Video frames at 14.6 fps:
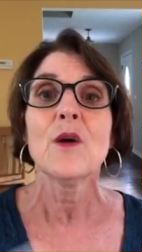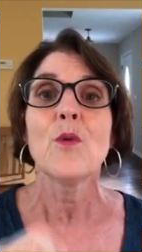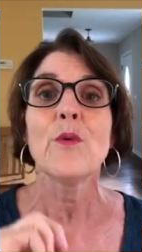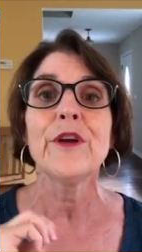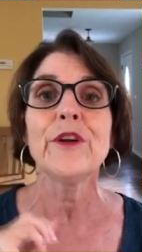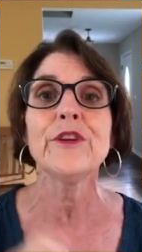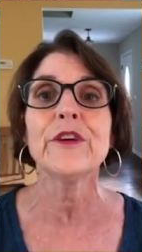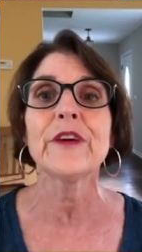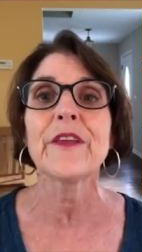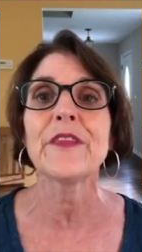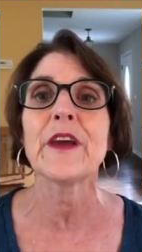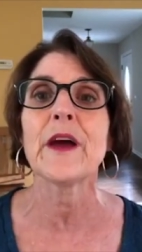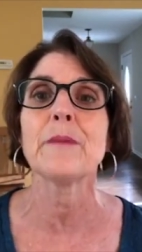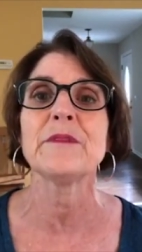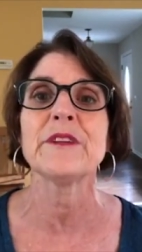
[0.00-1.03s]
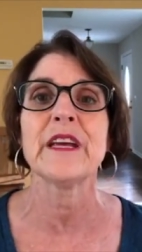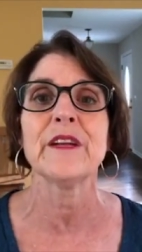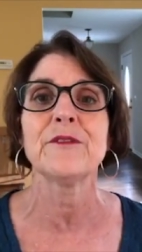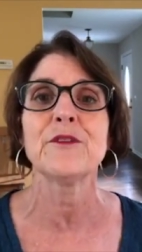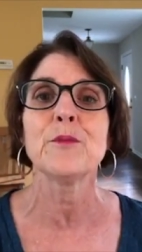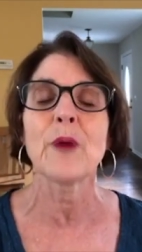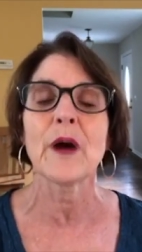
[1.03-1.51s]
Will you get the update
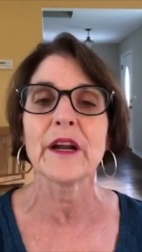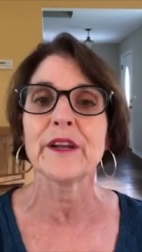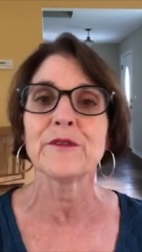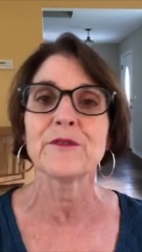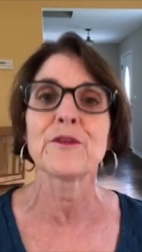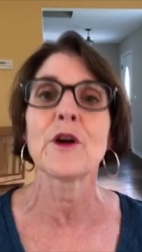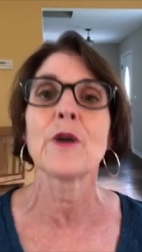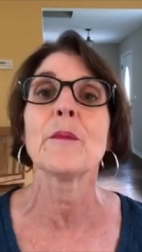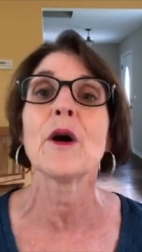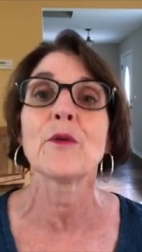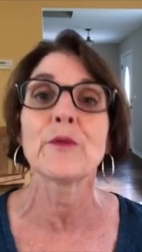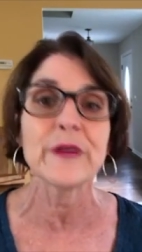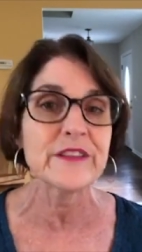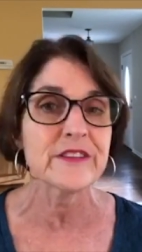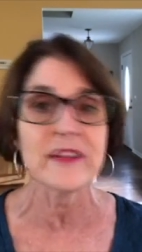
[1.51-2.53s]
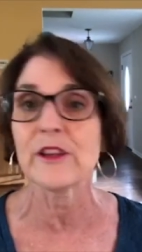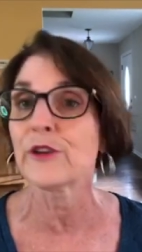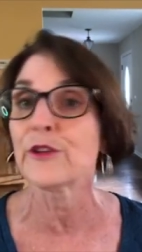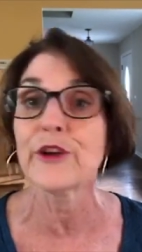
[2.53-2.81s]
if you bought it from a reseller?